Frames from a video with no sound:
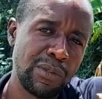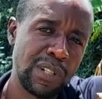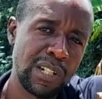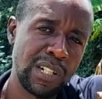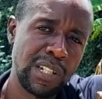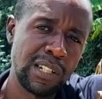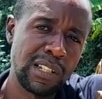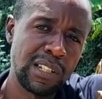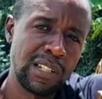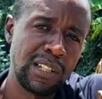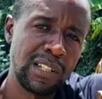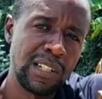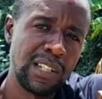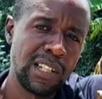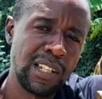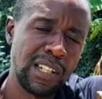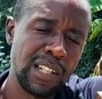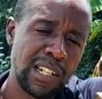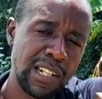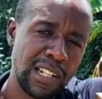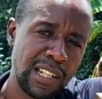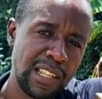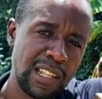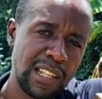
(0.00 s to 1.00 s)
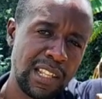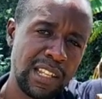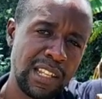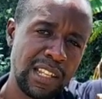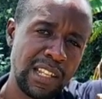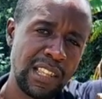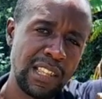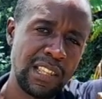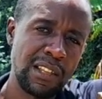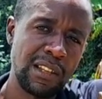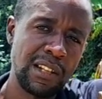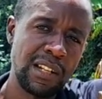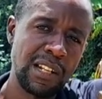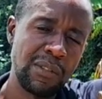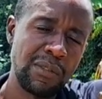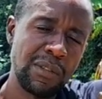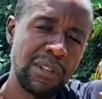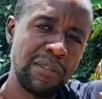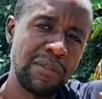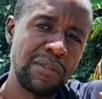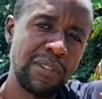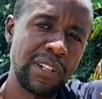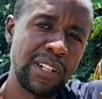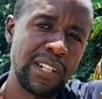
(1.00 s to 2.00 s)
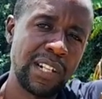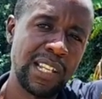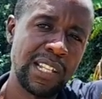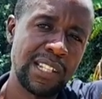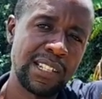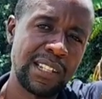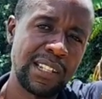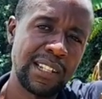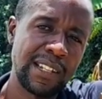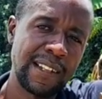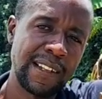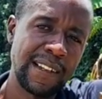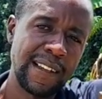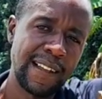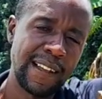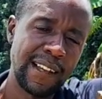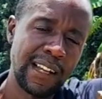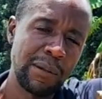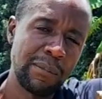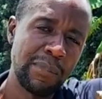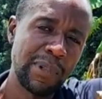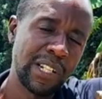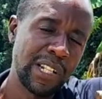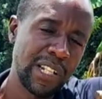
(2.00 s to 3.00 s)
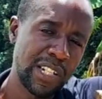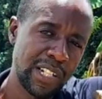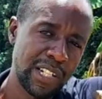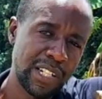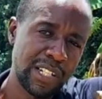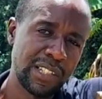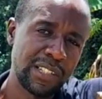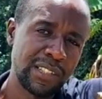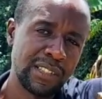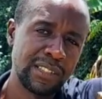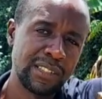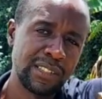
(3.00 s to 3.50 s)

only the, the liquid fertilizer application